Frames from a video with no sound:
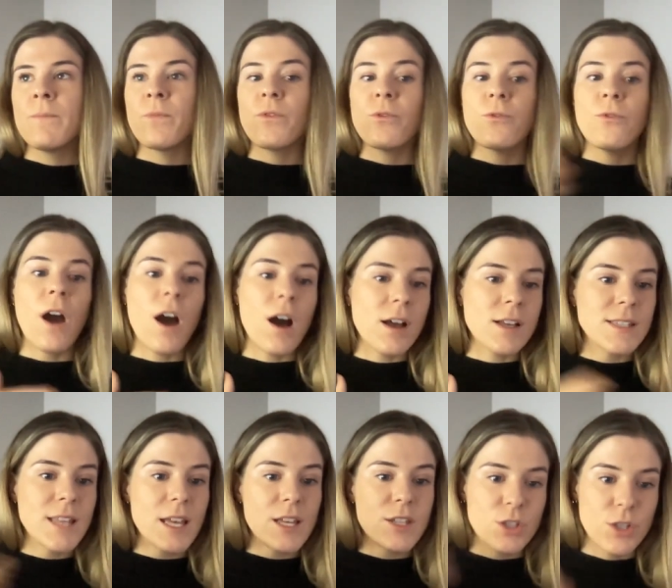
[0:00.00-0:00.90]
for us,
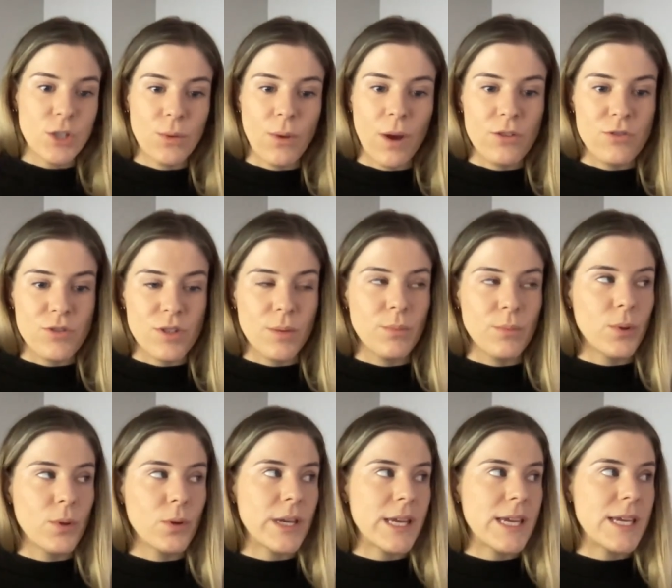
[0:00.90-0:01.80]
that's 200
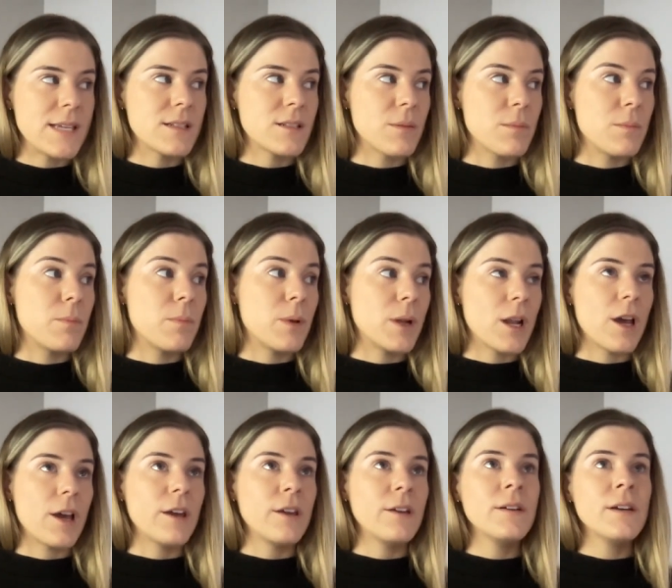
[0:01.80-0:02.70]
employees and
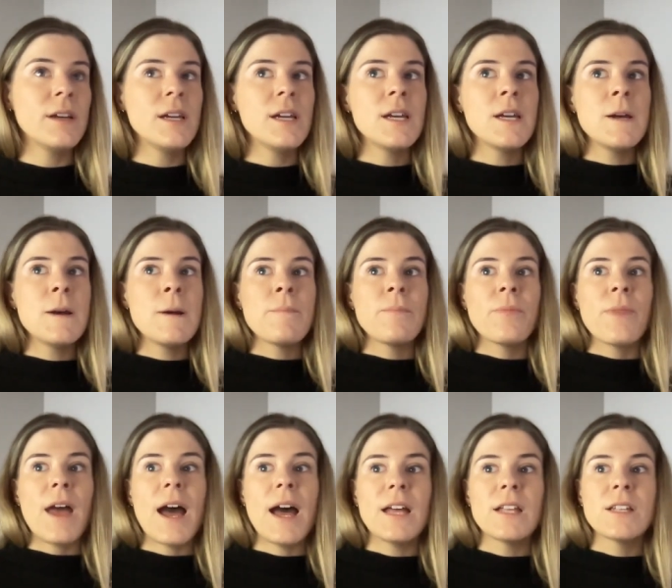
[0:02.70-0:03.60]
below. Yeah.
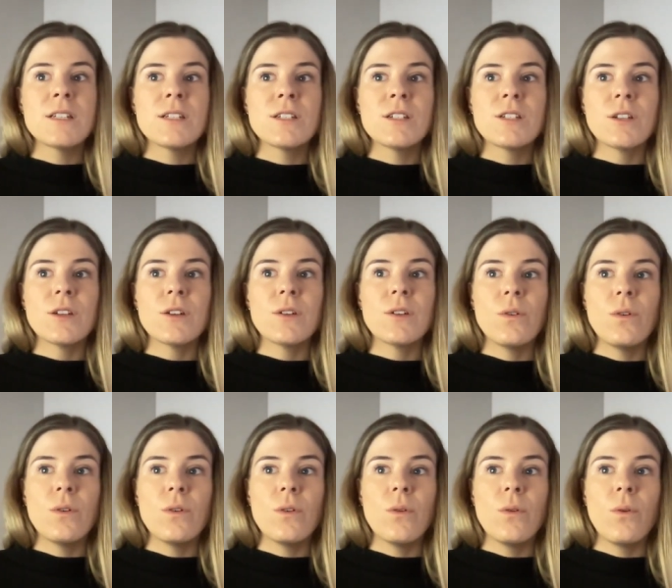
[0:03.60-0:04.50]
And
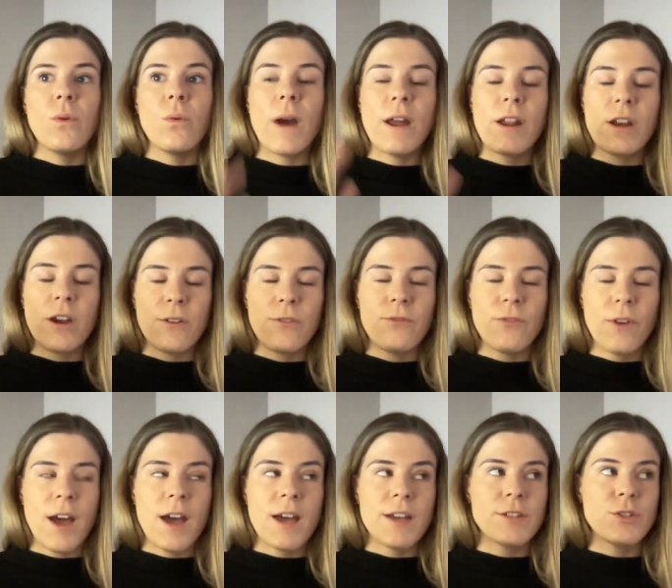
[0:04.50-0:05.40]
when I
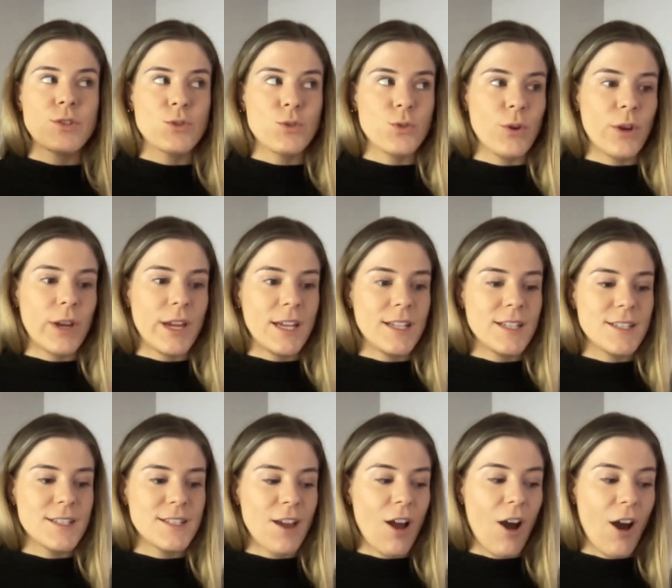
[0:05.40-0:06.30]
first
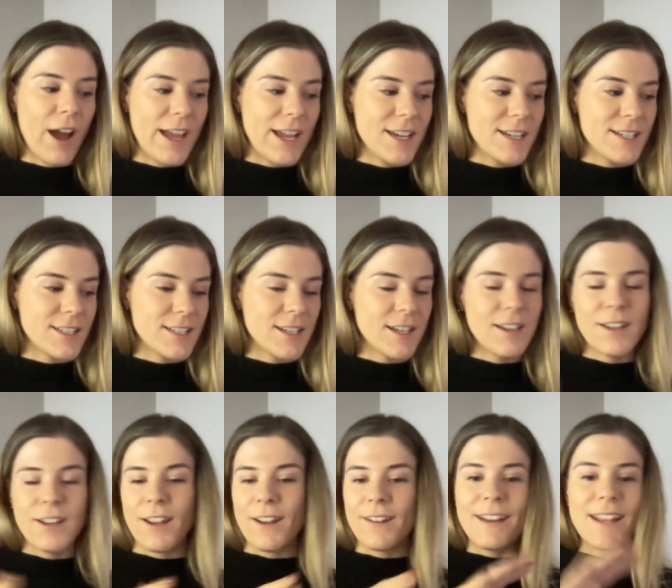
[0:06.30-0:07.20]
joined, I'd,
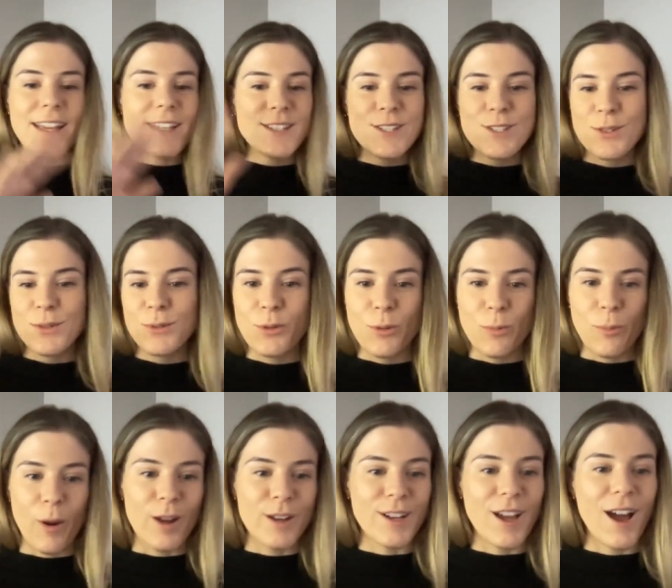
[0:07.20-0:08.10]
listened to all the
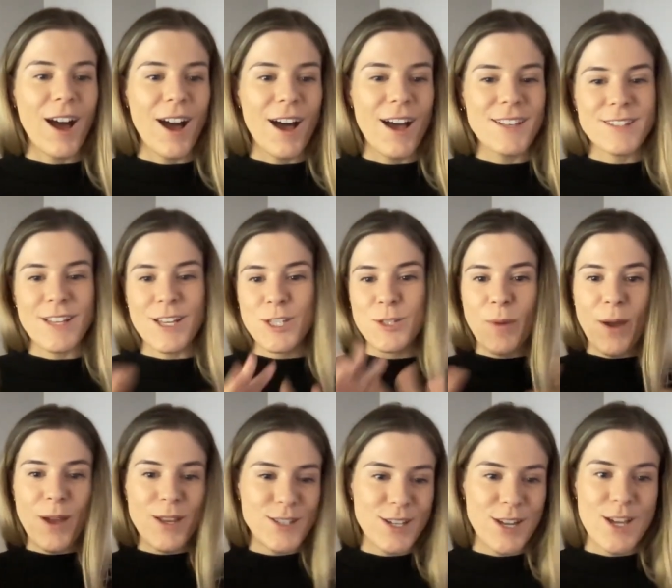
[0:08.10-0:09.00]
podcasts, like
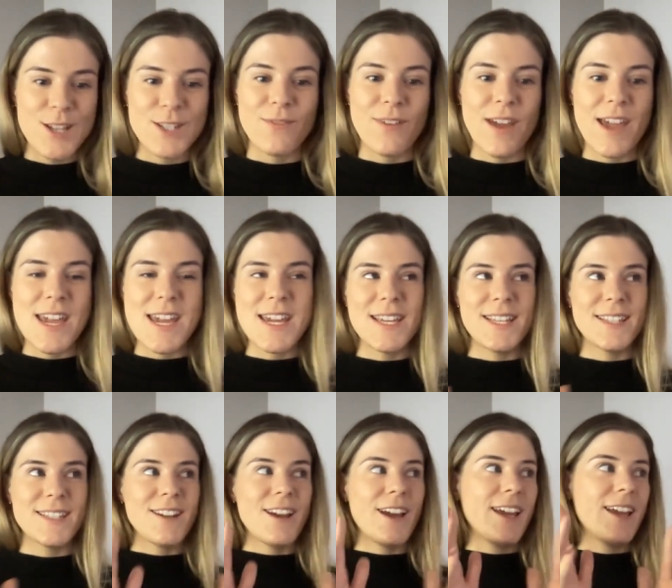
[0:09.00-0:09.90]
spoke to loads of
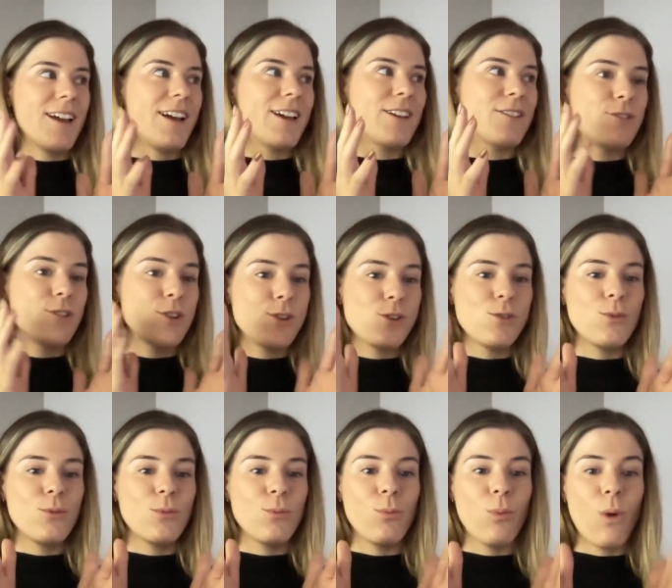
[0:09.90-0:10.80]
AEs, and I
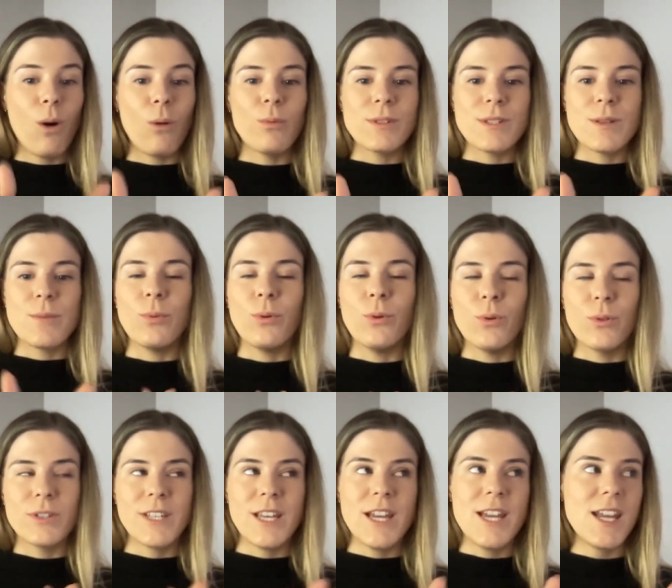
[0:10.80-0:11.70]
knew what was
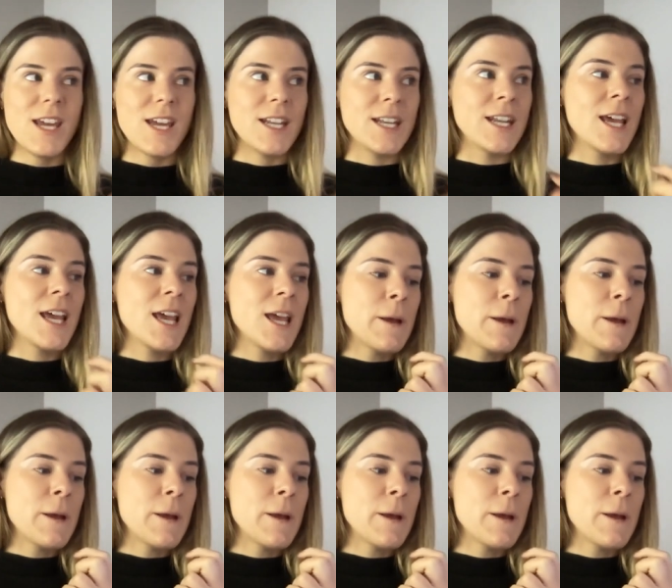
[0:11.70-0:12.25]
important. And